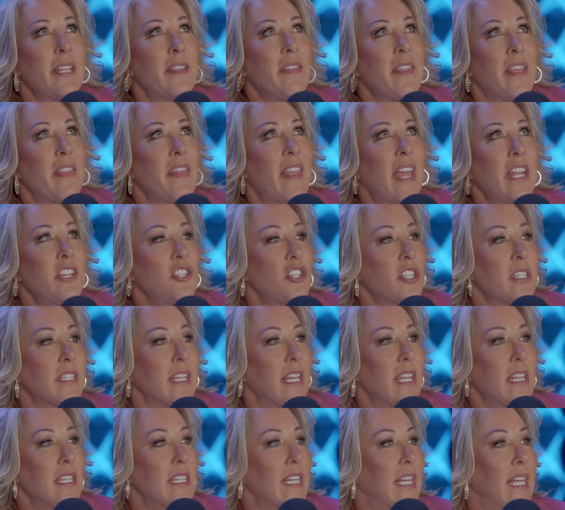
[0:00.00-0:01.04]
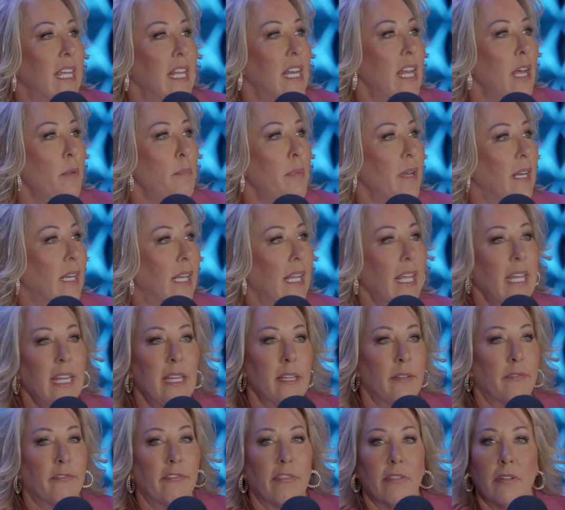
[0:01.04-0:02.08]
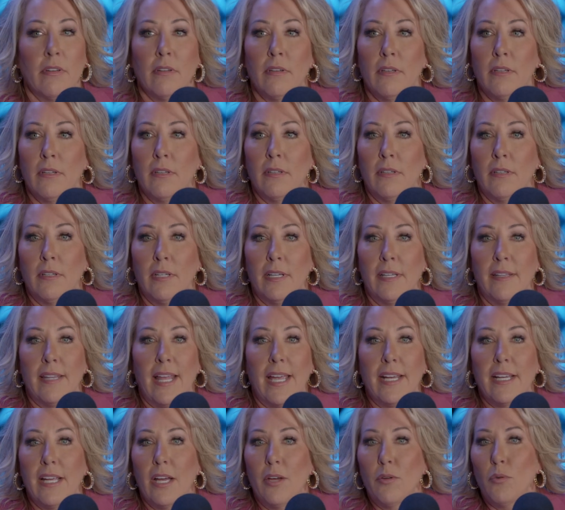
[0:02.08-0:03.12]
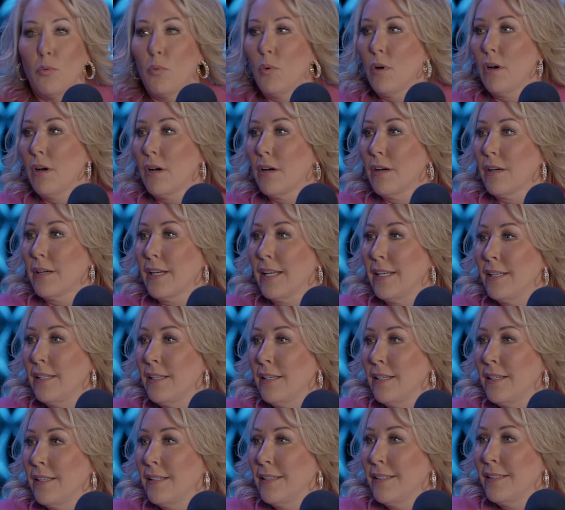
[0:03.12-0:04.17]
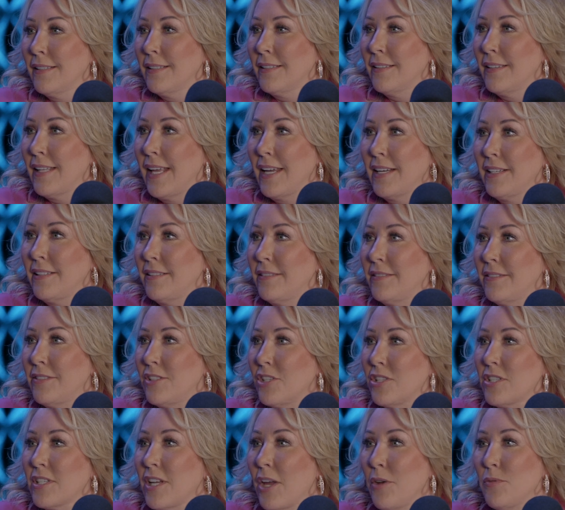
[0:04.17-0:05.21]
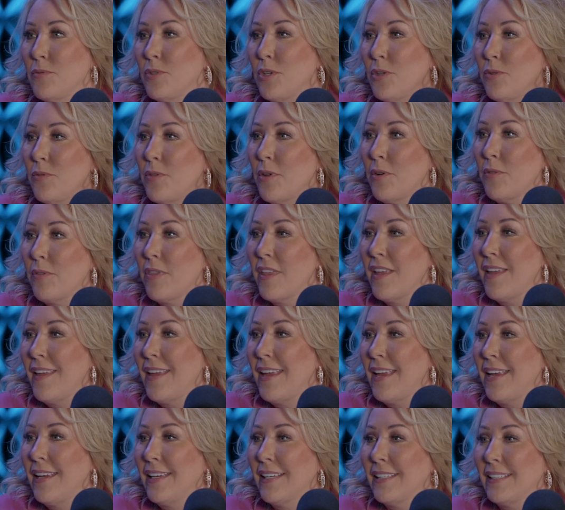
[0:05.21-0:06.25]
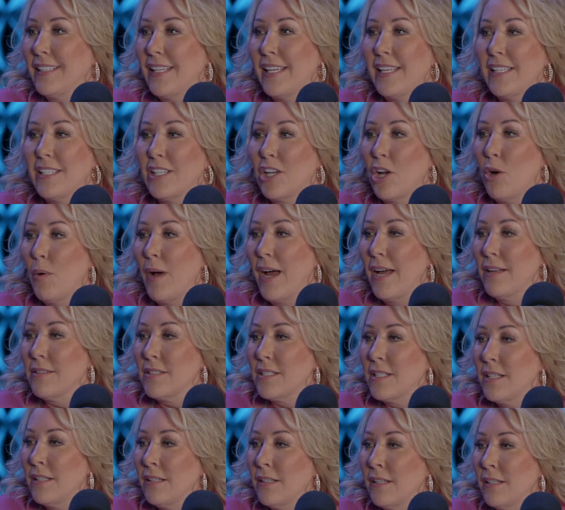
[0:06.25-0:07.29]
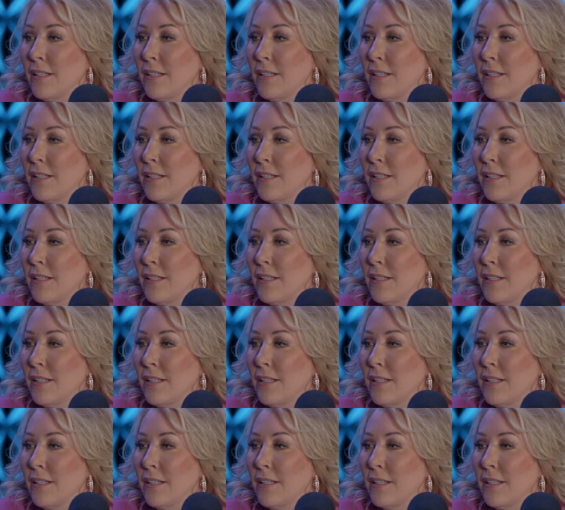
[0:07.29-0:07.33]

it that they just get to get up and leave? Mm-hmm. And they go to work and they just go do their thing and get to go out to...